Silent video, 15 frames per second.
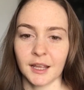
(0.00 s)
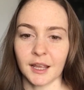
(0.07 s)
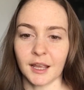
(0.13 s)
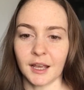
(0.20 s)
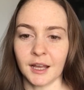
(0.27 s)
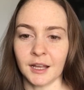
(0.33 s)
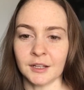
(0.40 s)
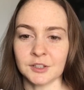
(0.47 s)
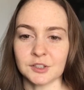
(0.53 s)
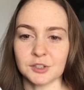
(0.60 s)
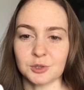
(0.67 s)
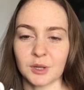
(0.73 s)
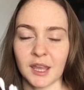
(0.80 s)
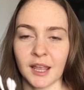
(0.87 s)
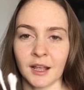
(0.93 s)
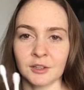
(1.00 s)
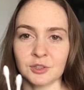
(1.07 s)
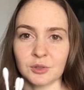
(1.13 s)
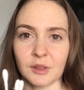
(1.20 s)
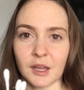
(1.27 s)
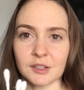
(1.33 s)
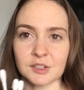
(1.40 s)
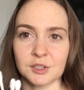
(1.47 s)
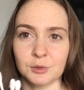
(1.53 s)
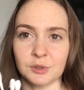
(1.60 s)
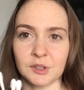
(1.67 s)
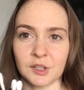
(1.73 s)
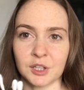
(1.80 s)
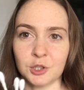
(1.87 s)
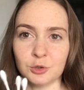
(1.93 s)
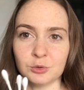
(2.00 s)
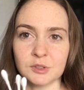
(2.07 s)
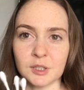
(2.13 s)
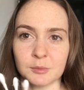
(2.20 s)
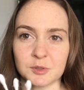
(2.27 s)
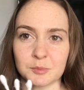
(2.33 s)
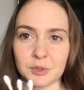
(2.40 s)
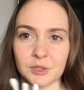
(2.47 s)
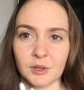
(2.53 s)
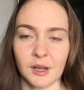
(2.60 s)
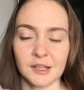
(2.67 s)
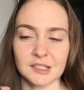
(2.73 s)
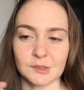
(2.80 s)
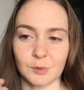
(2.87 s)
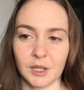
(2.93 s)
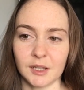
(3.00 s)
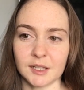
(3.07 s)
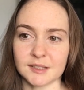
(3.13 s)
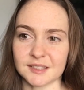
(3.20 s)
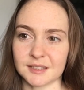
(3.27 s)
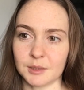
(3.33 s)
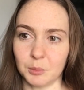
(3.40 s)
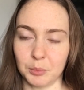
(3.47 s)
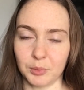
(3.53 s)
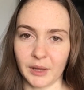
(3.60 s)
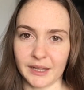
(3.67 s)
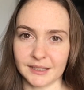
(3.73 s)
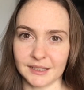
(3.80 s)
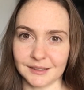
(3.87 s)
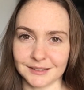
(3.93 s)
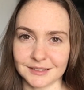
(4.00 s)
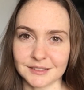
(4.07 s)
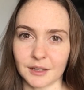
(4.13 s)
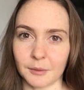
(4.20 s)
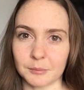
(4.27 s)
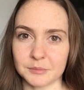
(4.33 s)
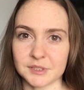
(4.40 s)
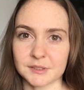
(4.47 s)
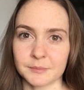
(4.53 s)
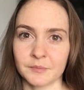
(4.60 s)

and you can do that too with the Q-tips, but not as well as the blending stumps.